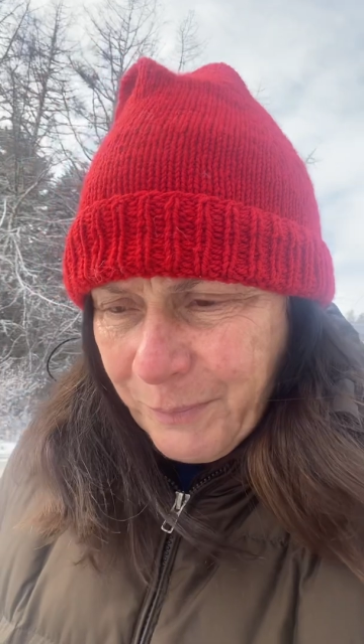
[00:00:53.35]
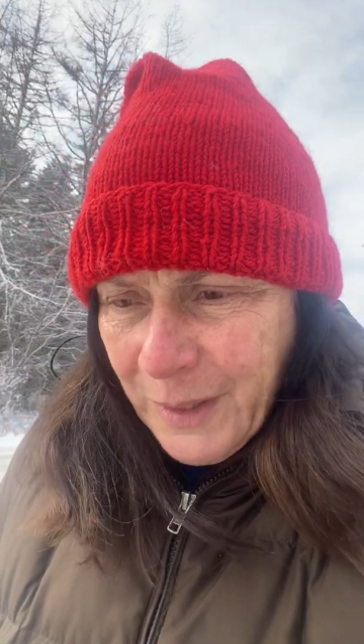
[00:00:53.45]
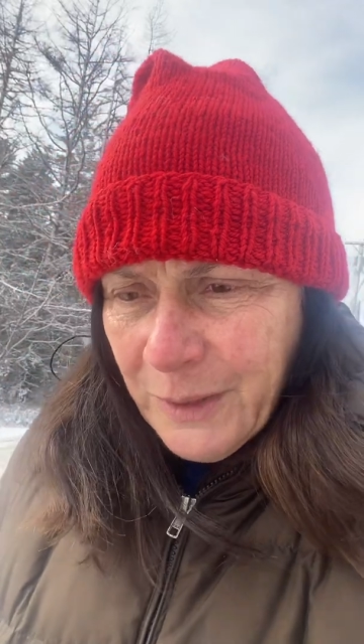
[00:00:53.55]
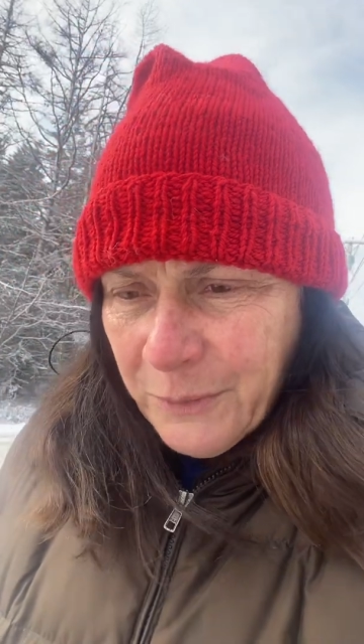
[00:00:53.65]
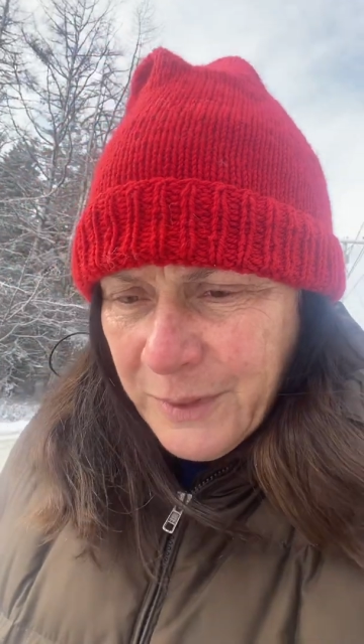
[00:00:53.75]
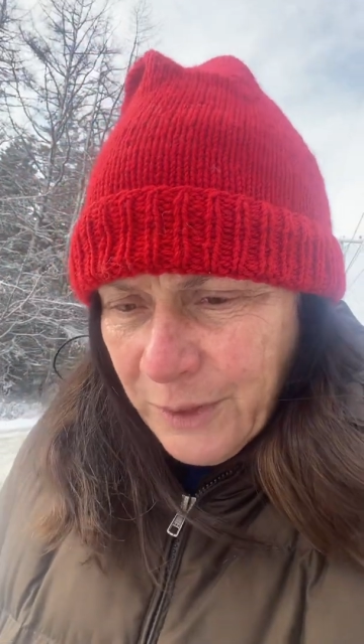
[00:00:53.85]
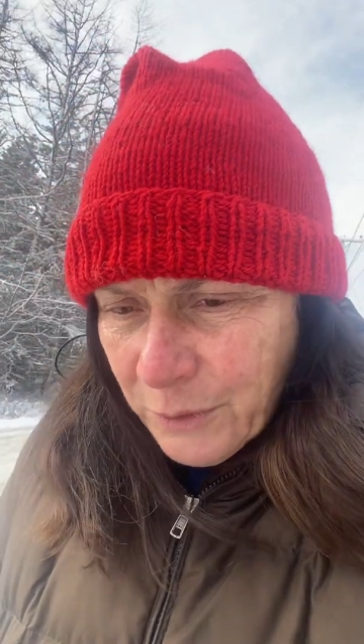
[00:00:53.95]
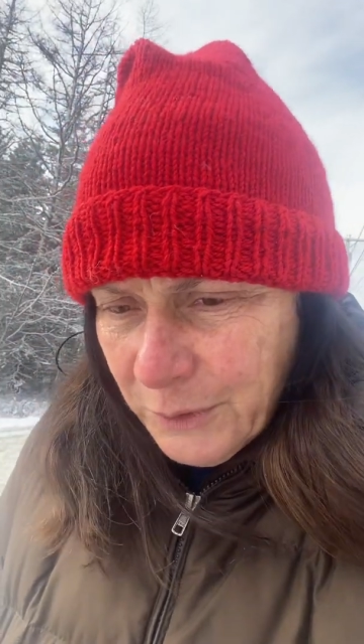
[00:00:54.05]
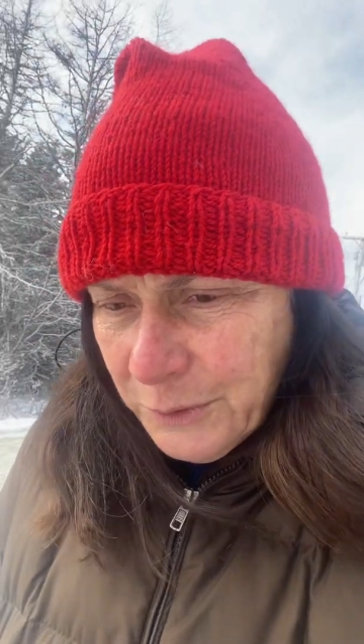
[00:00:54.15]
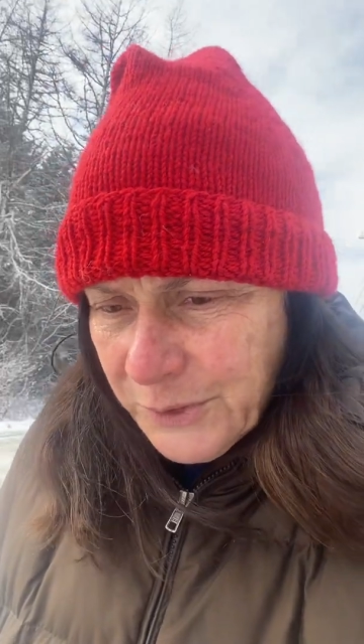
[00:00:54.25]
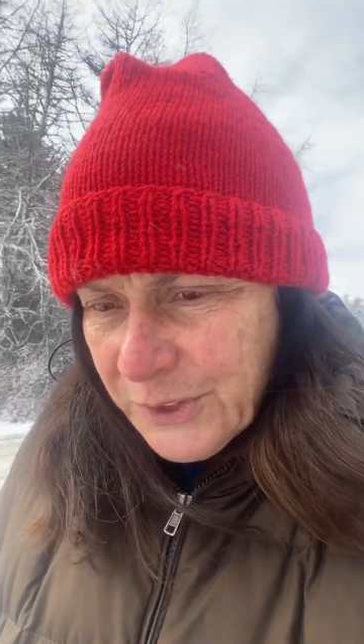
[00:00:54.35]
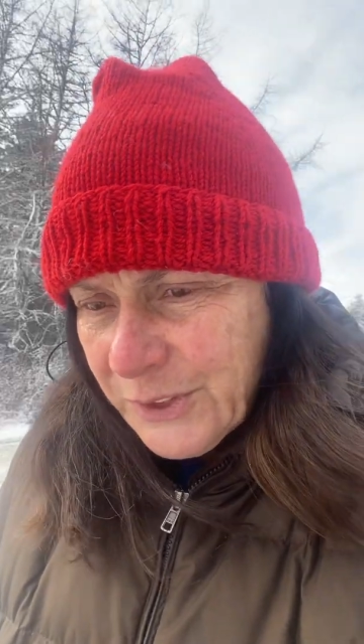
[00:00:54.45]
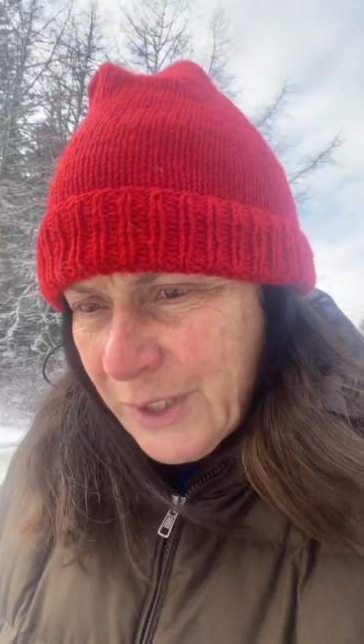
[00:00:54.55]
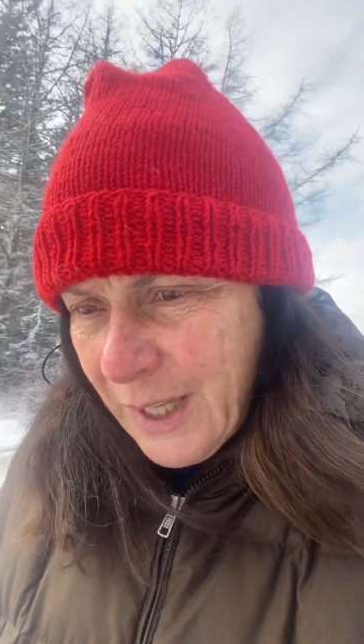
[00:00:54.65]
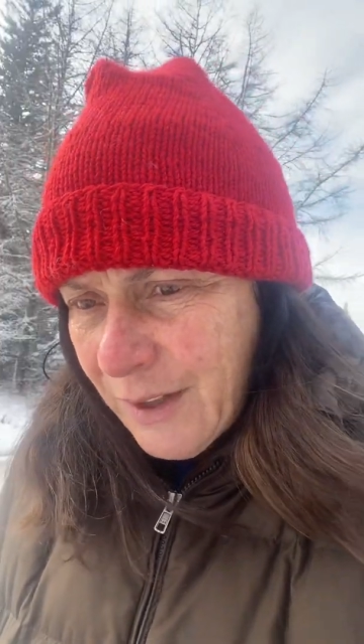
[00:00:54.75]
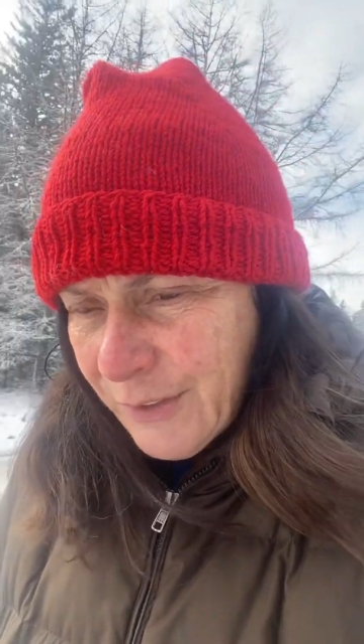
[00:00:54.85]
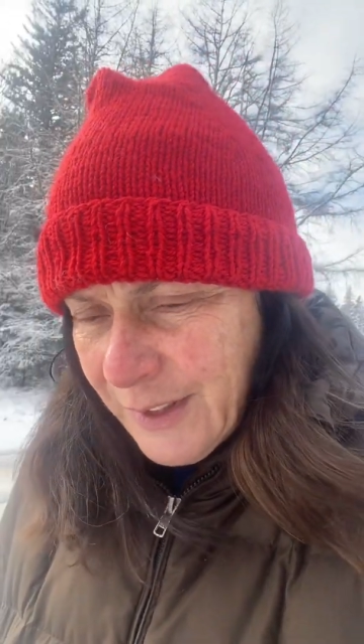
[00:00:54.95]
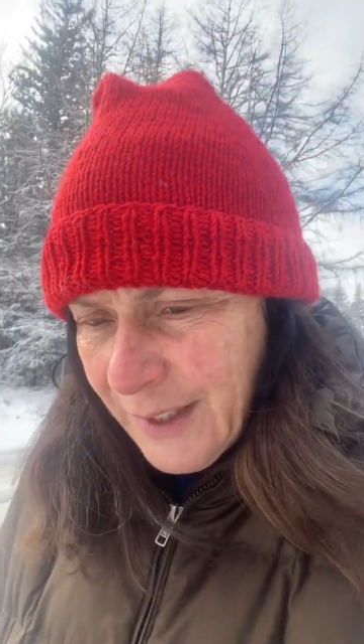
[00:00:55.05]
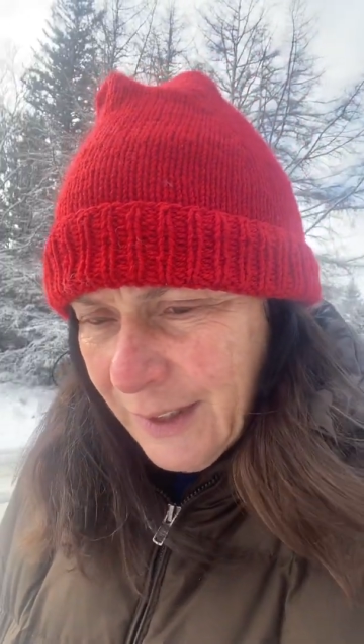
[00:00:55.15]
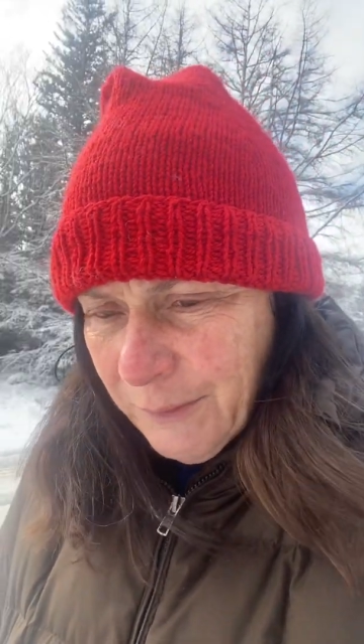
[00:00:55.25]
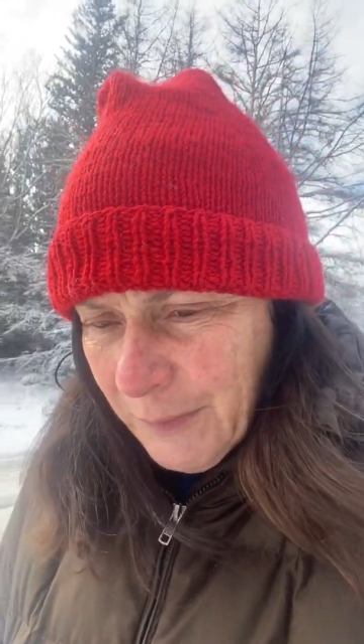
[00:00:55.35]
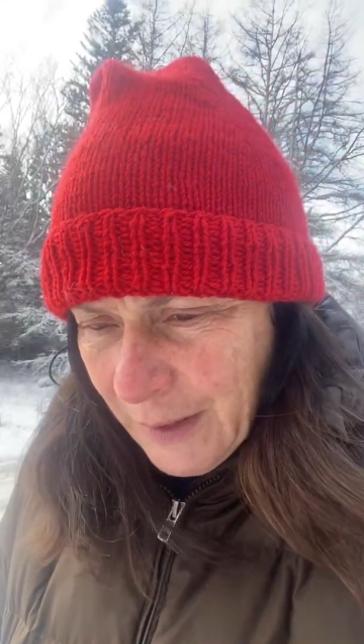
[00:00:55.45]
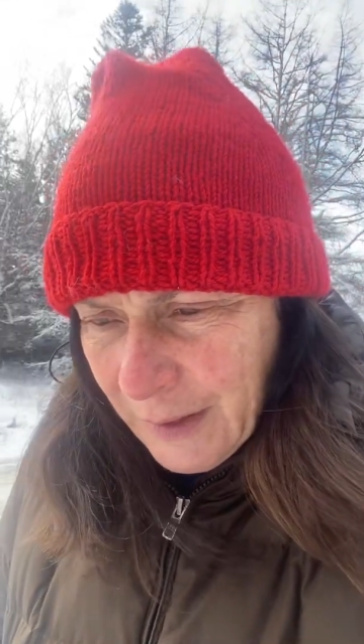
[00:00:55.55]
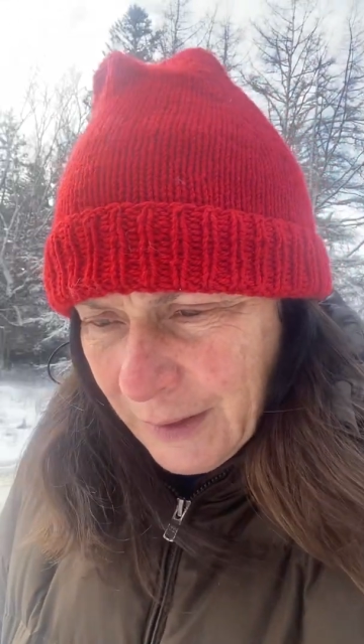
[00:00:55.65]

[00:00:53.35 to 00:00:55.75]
to either lose everything